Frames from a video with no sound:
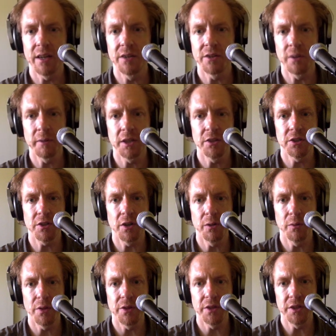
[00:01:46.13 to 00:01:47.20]
So I'm going to start
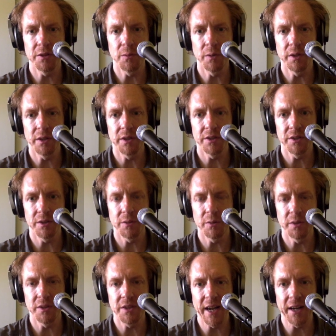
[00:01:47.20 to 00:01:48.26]
with this one because this
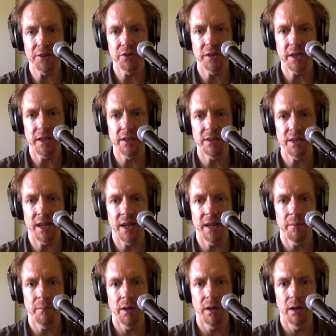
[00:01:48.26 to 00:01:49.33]
one is actually in
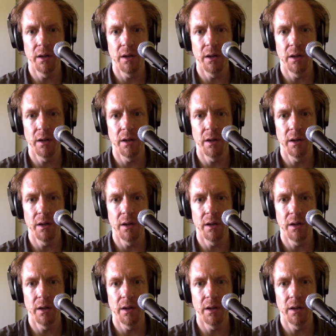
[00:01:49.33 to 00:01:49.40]
time.